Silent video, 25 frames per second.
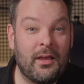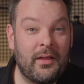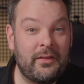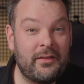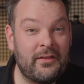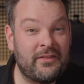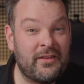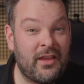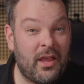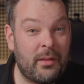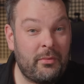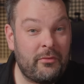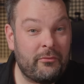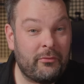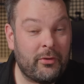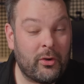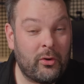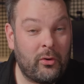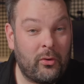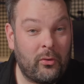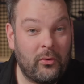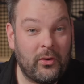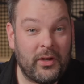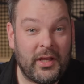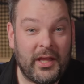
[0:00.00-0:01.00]
At the time of
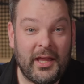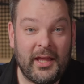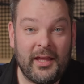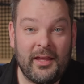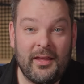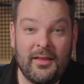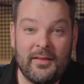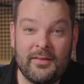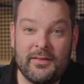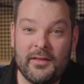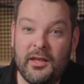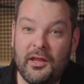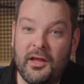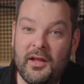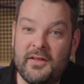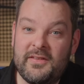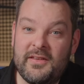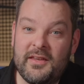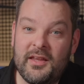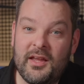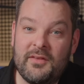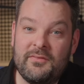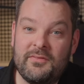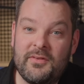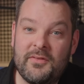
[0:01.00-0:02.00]
recording, the
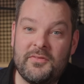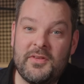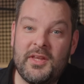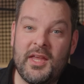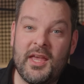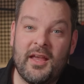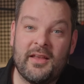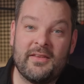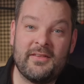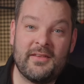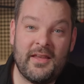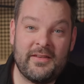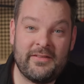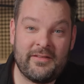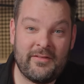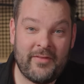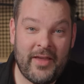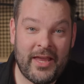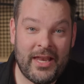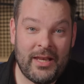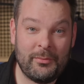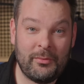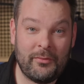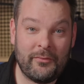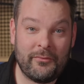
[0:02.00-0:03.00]
9950X is
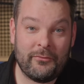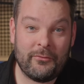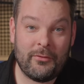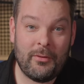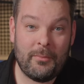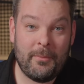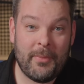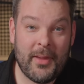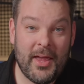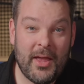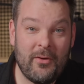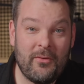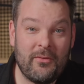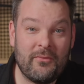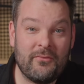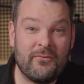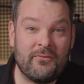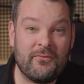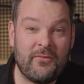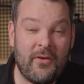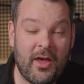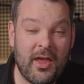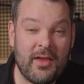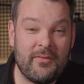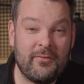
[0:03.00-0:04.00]
available for about
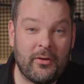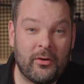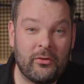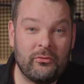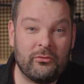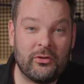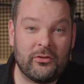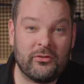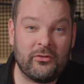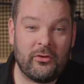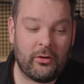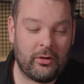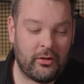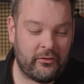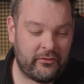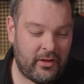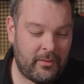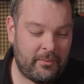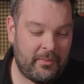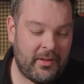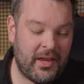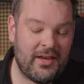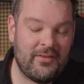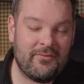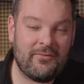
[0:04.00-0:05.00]
$500. I
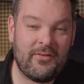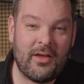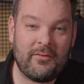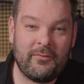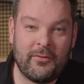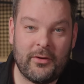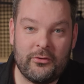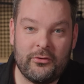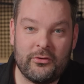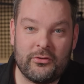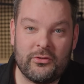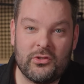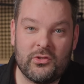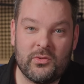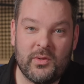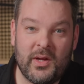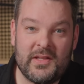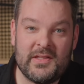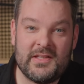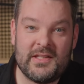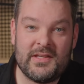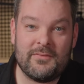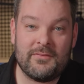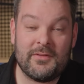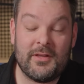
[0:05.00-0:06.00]
paid
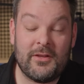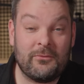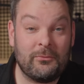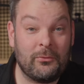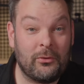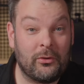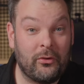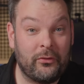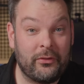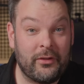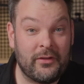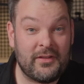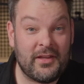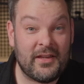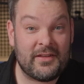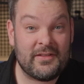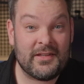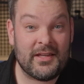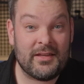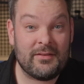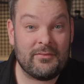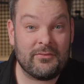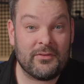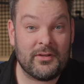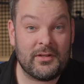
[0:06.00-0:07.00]
$520 for this one on the
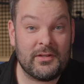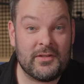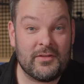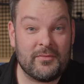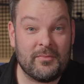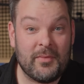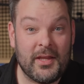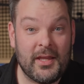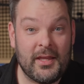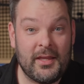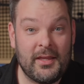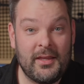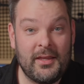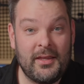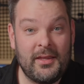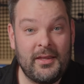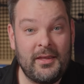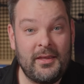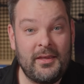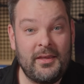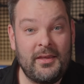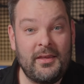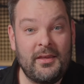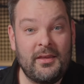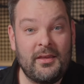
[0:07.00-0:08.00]
desk in front of me.
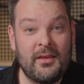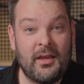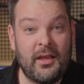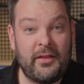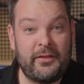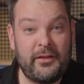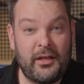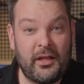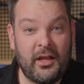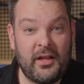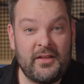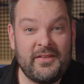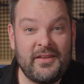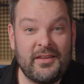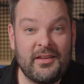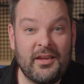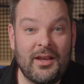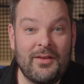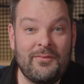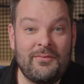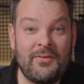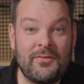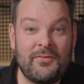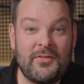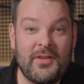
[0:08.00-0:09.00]
And the
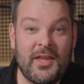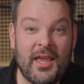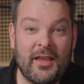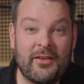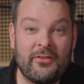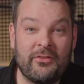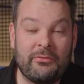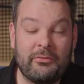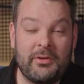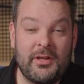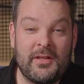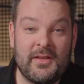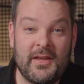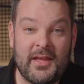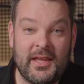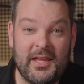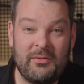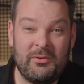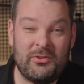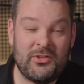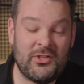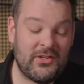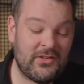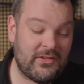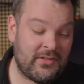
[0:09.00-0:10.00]
9950X3D,
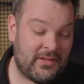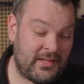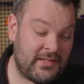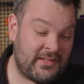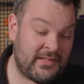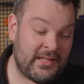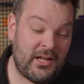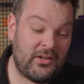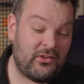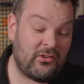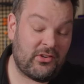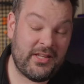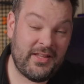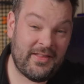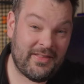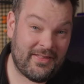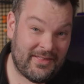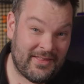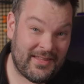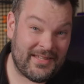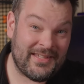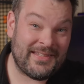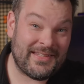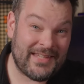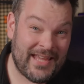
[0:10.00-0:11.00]
which is essentially
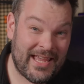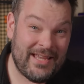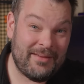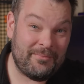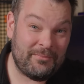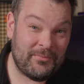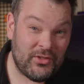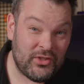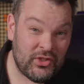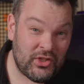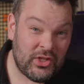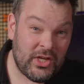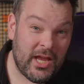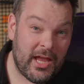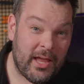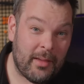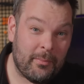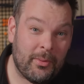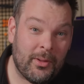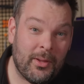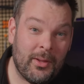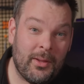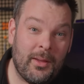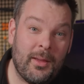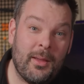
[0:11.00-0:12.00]
the same
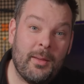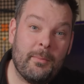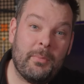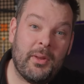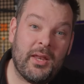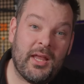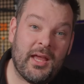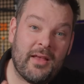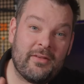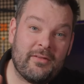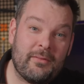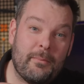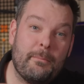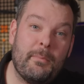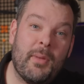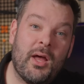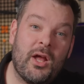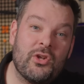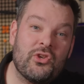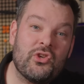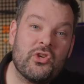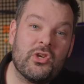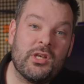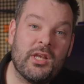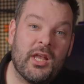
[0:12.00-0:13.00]
chip, but it has a
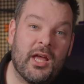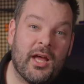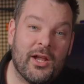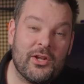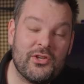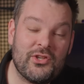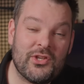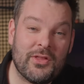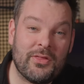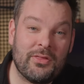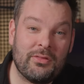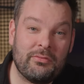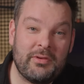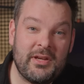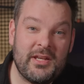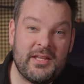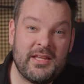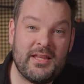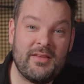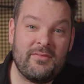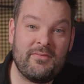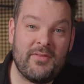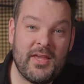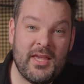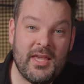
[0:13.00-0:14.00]
much larger
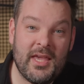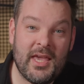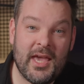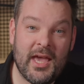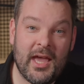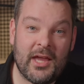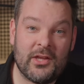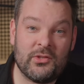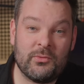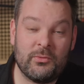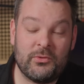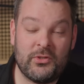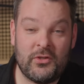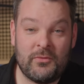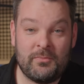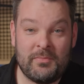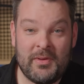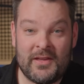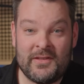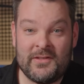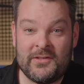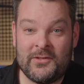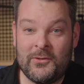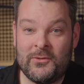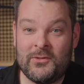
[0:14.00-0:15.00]
3D V cache, which is
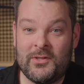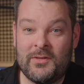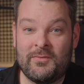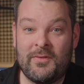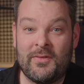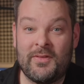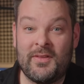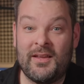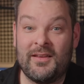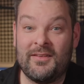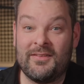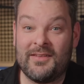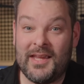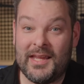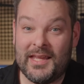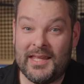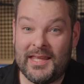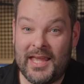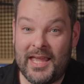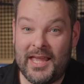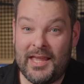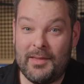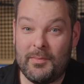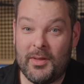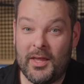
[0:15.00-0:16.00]
best suited for things like
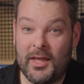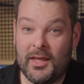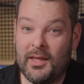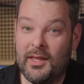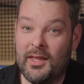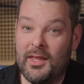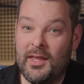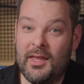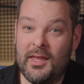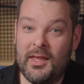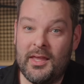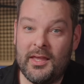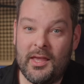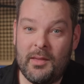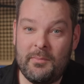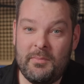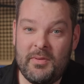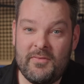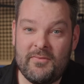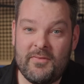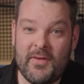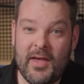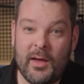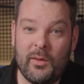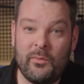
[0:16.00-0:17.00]
gaming, can be
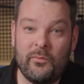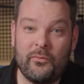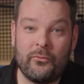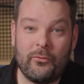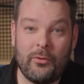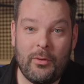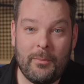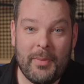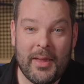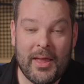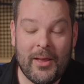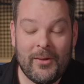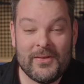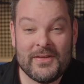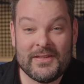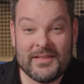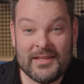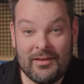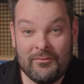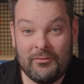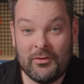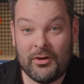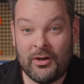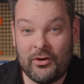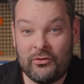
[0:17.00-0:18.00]
found for about
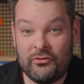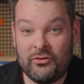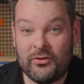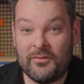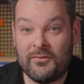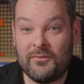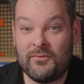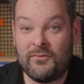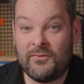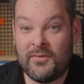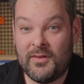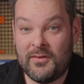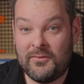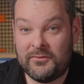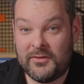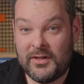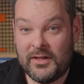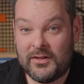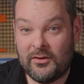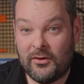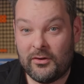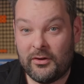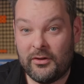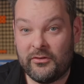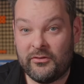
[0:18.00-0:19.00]

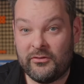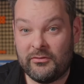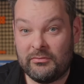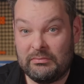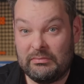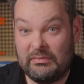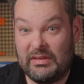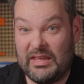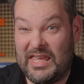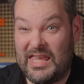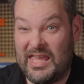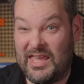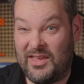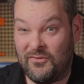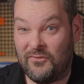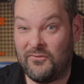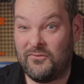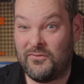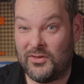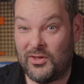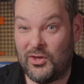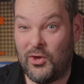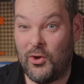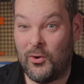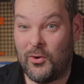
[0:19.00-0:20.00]
$750,
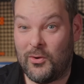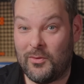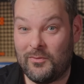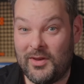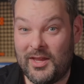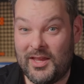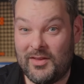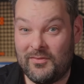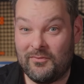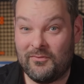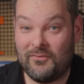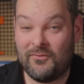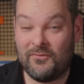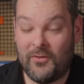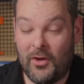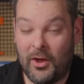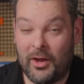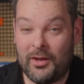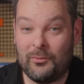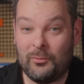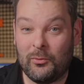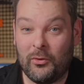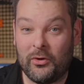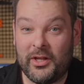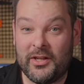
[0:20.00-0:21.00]
if you can even
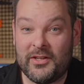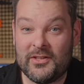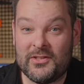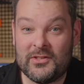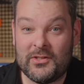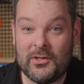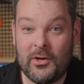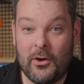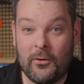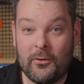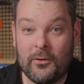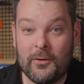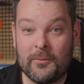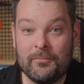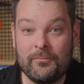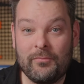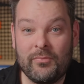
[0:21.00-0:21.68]
find one in stock.